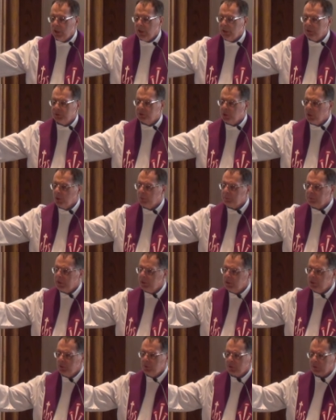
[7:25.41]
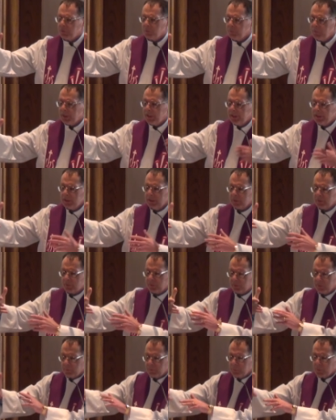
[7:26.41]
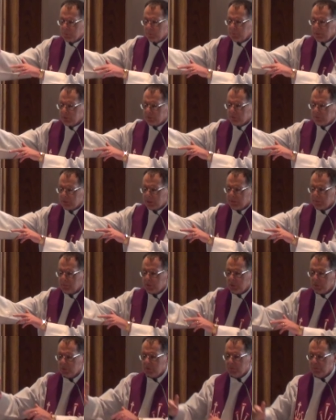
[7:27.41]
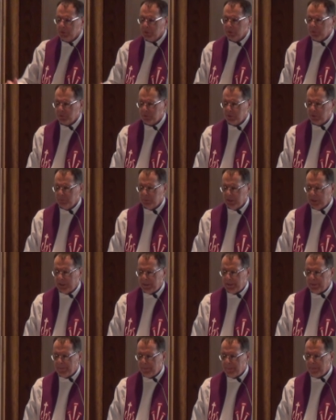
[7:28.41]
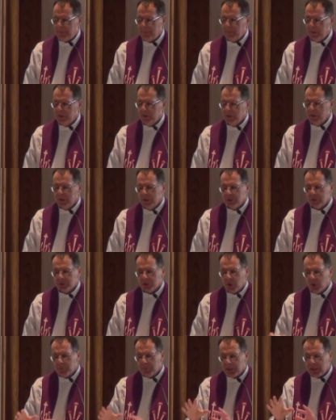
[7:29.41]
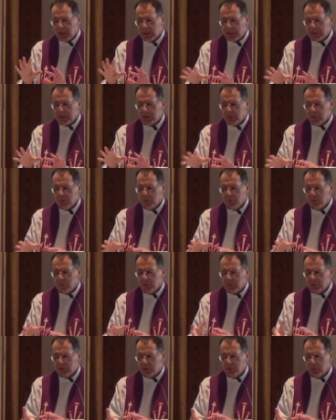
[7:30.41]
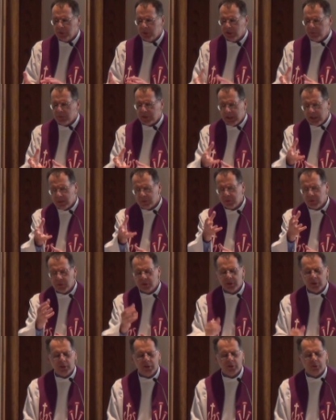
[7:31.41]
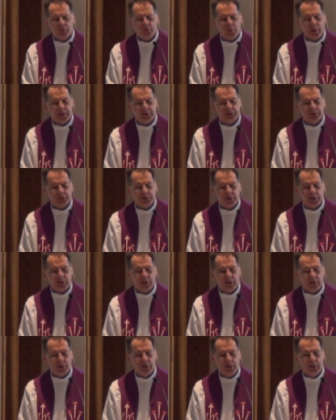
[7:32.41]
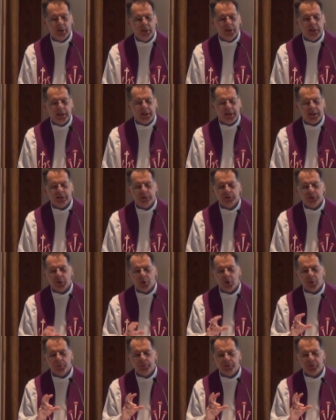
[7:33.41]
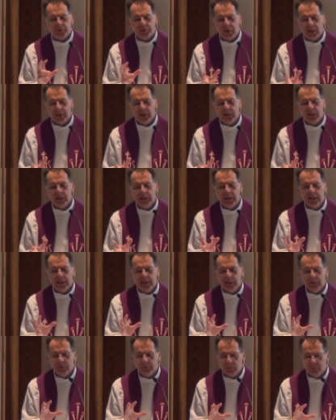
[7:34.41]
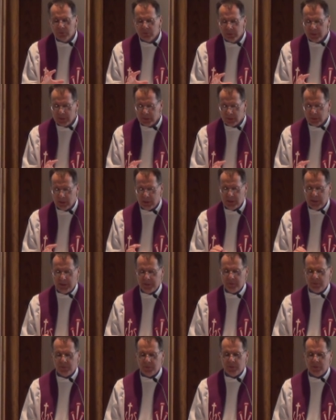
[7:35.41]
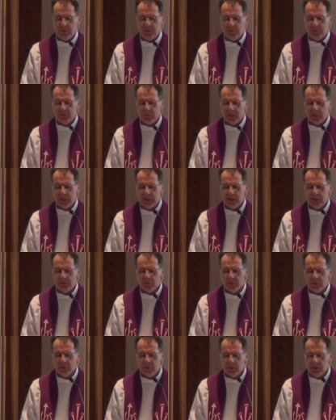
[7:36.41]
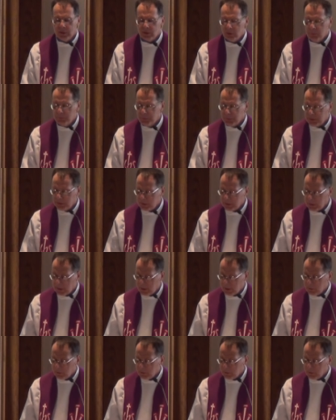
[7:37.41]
Uh, Job, can you explain this simple mystery of the universe to me? Job, I'd like you to give an answer to this question. And Job suddenly realizes that he's a little bit